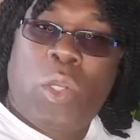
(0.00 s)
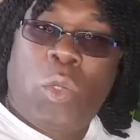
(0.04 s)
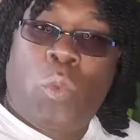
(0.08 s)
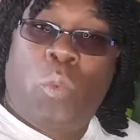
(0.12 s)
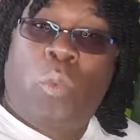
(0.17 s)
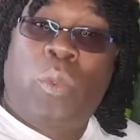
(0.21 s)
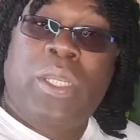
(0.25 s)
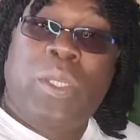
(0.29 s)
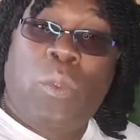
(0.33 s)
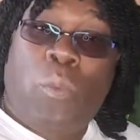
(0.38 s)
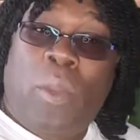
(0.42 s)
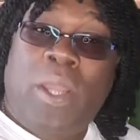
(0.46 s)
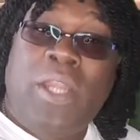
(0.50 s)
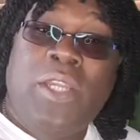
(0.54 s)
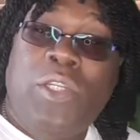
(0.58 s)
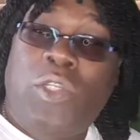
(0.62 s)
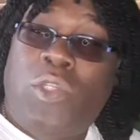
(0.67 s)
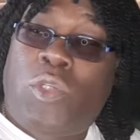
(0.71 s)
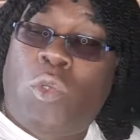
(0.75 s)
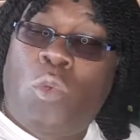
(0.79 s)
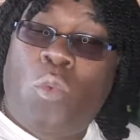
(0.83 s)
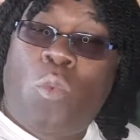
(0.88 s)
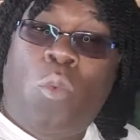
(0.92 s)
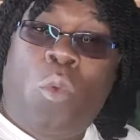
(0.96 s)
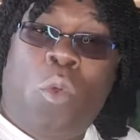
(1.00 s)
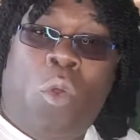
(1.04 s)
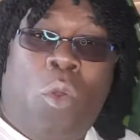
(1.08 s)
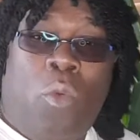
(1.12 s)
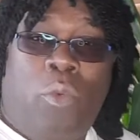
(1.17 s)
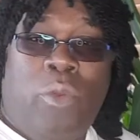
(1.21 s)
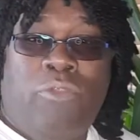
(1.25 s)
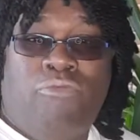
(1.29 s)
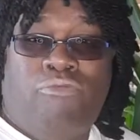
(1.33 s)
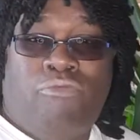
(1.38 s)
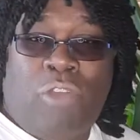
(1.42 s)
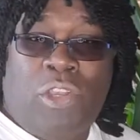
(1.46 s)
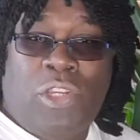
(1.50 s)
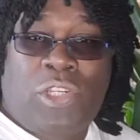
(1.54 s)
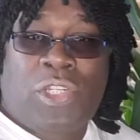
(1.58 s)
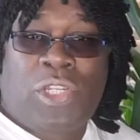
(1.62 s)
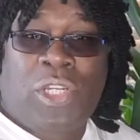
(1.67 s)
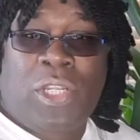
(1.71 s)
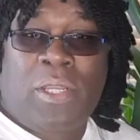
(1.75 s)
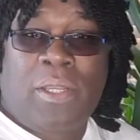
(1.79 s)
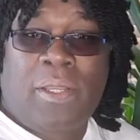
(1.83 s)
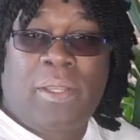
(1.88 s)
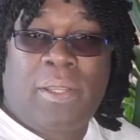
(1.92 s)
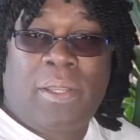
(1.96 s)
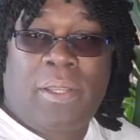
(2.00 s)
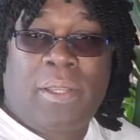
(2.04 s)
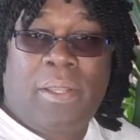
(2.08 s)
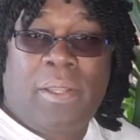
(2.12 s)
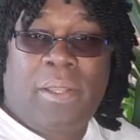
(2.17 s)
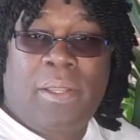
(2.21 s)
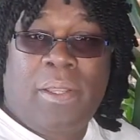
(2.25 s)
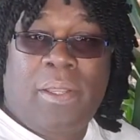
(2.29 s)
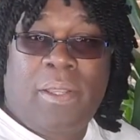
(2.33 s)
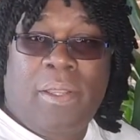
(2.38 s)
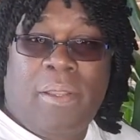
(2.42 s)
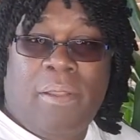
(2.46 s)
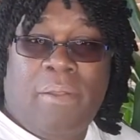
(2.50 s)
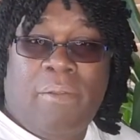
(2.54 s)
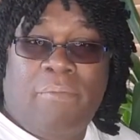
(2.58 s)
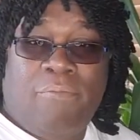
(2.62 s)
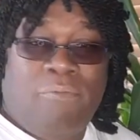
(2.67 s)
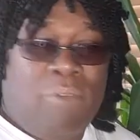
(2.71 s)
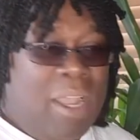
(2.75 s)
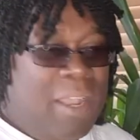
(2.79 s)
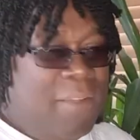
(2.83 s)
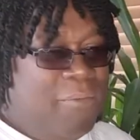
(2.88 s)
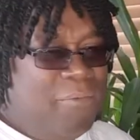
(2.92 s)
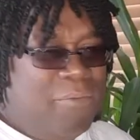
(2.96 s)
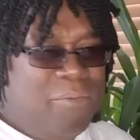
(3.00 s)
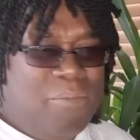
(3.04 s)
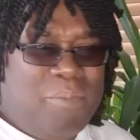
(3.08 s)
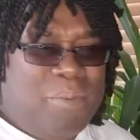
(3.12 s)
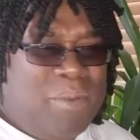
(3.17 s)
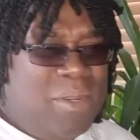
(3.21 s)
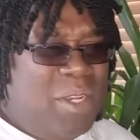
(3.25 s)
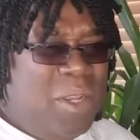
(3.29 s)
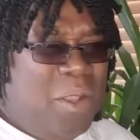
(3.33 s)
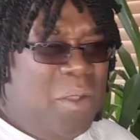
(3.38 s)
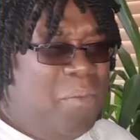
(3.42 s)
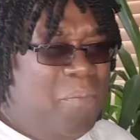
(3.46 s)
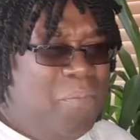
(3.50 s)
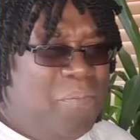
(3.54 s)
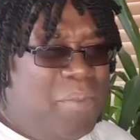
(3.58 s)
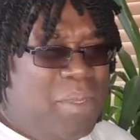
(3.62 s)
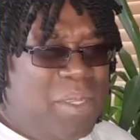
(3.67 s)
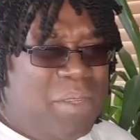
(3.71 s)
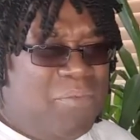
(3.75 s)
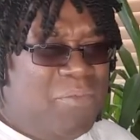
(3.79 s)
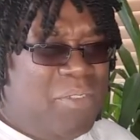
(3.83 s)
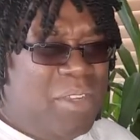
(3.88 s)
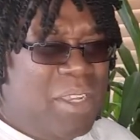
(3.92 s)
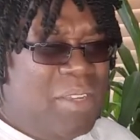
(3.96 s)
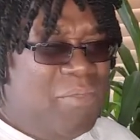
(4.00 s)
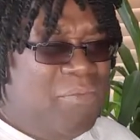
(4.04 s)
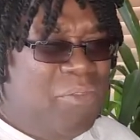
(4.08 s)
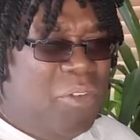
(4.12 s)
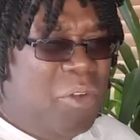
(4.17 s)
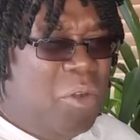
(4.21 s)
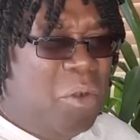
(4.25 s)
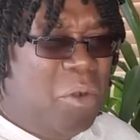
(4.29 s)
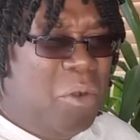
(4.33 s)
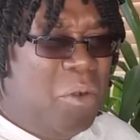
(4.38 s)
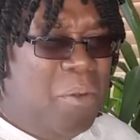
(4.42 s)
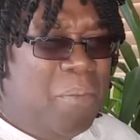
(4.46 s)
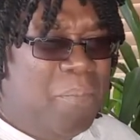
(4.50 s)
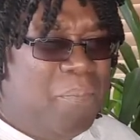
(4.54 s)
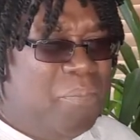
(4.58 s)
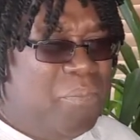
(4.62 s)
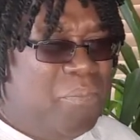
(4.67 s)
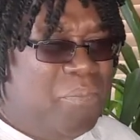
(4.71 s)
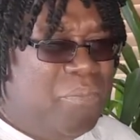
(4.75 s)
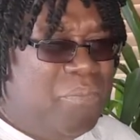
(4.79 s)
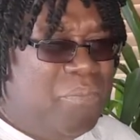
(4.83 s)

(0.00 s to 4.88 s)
We went to war with Russia, right, you know, for